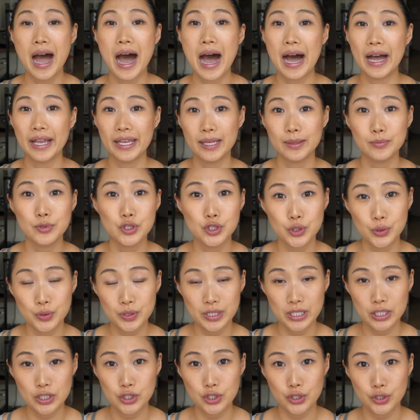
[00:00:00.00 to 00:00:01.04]
I am
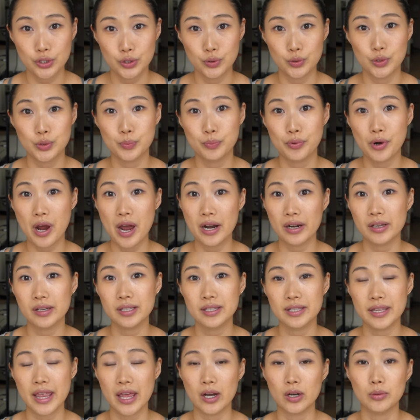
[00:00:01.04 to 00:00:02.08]
choosing to use
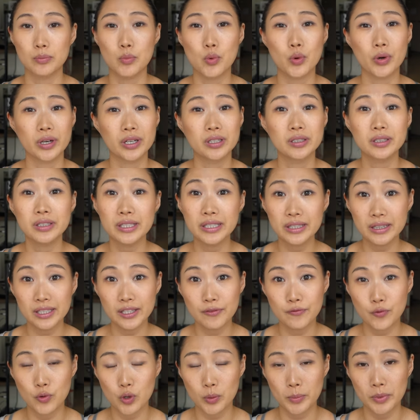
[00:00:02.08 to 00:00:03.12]
products that are more
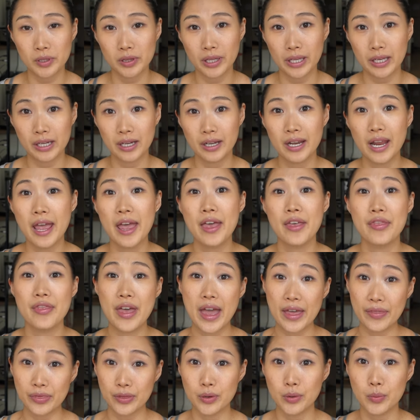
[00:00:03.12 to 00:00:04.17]
cleanly formulated
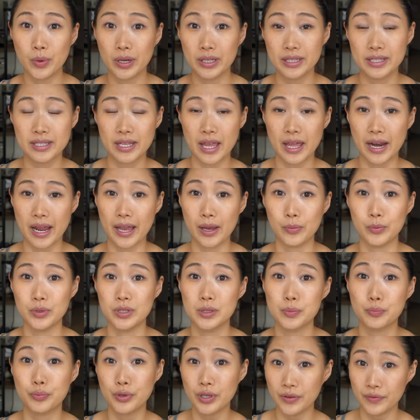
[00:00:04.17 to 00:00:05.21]
than the ones that I
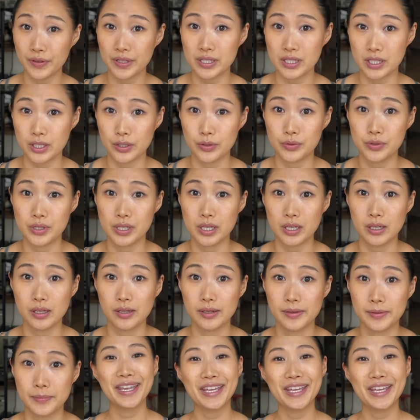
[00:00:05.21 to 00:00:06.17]
was previously using.